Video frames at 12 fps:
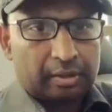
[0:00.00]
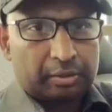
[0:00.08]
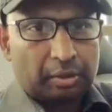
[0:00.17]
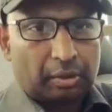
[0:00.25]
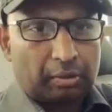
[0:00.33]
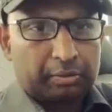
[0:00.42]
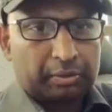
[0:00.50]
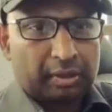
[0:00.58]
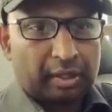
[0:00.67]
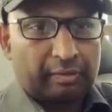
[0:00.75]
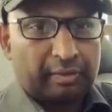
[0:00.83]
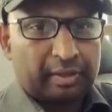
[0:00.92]
You should also
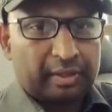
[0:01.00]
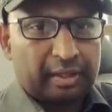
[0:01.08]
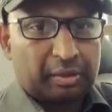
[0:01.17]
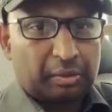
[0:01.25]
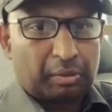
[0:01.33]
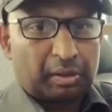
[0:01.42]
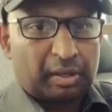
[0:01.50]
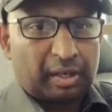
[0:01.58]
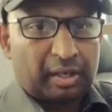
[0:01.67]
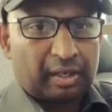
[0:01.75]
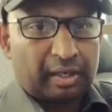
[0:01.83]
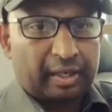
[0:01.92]
never eat or
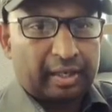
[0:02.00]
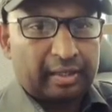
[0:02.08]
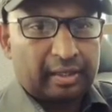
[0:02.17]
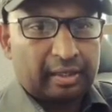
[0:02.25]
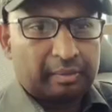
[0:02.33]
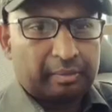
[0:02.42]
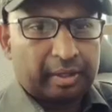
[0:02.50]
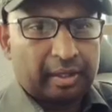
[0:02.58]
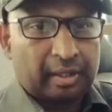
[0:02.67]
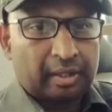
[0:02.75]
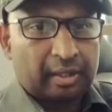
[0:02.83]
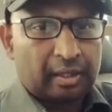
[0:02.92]
drink anything
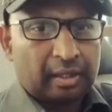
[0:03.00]
made